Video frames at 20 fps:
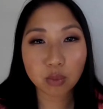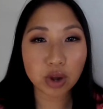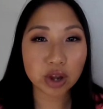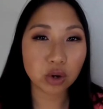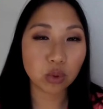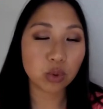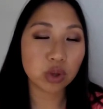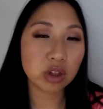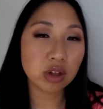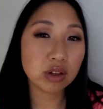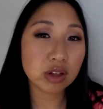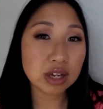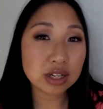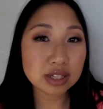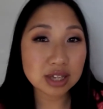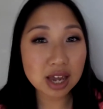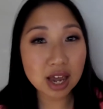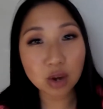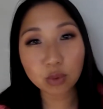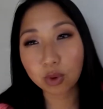Why don't we look like
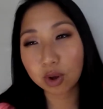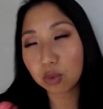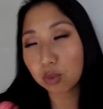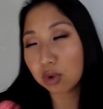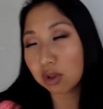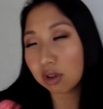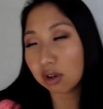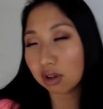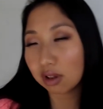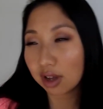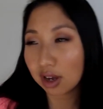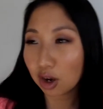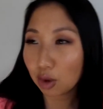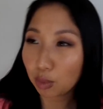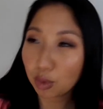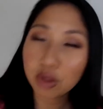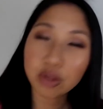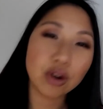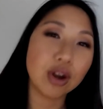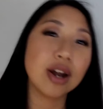dad? Why don't we look like our brother?